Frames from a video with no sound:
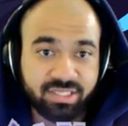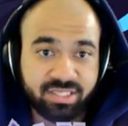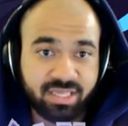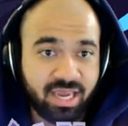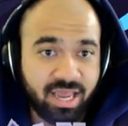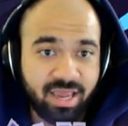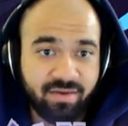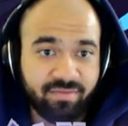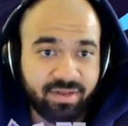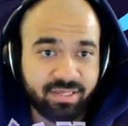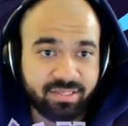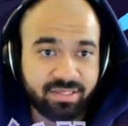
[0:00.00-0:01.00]
just can't have
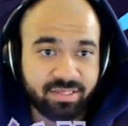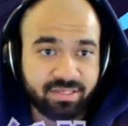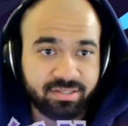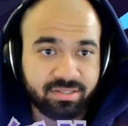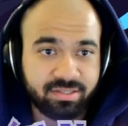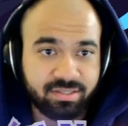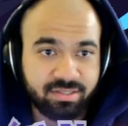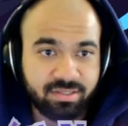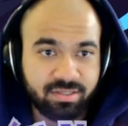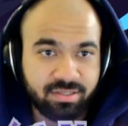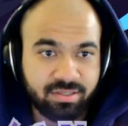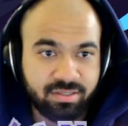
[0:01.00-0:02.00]
nice things.
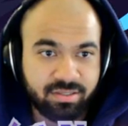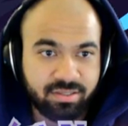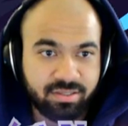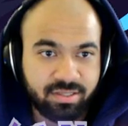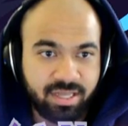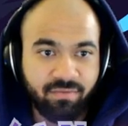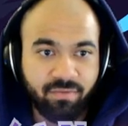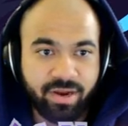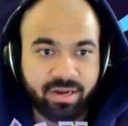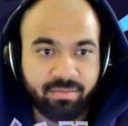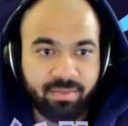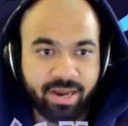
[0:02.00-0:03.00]
They have
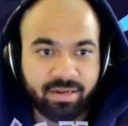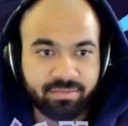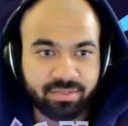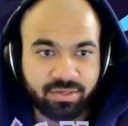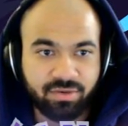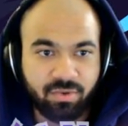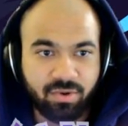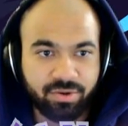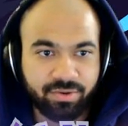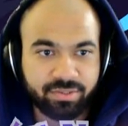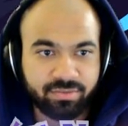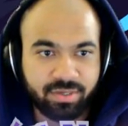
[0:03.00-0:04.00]
random items
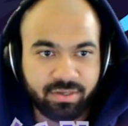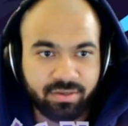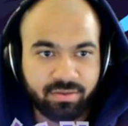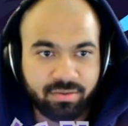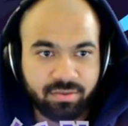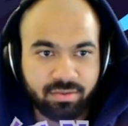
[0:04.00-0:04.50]
underwater as well.